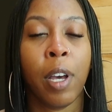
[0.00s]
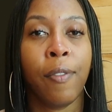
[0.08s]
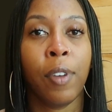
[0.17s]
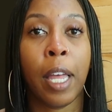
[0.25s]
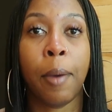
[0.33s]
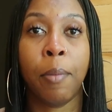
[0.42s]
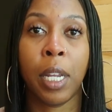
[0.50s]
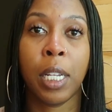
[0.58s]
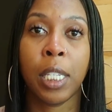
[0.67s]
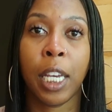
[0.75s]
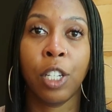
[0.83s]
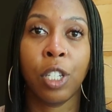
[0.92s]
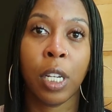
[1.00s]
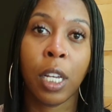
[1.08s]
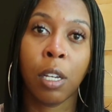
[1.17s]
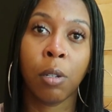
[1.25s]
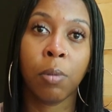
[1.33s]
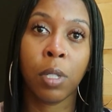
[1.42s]
I feel like meditation
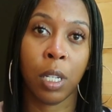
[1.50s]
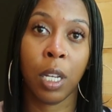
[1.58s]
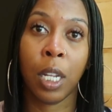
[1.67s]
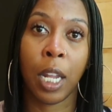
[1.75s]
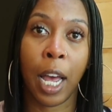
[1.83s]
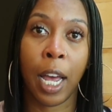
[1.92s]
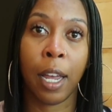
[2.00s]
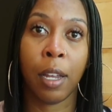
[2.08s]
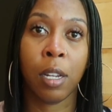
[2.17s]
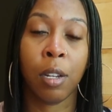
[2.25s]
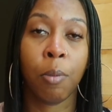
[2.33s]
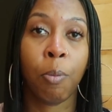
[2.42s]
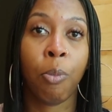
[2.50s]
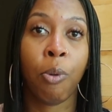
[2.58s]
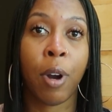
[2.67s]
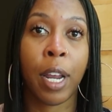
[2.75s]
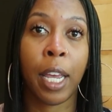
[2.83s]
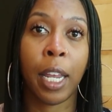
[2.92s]
helps a lot.
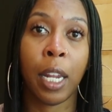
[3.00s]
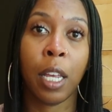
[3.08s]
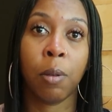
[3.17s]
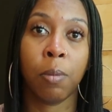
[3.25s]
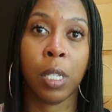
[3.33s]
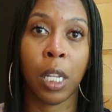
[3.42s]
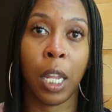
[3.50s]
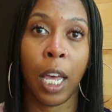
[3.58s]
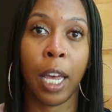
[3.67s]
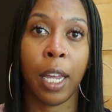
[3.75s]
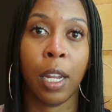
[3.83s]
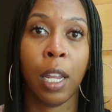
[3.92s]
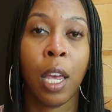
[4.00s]
Praying helps a lot.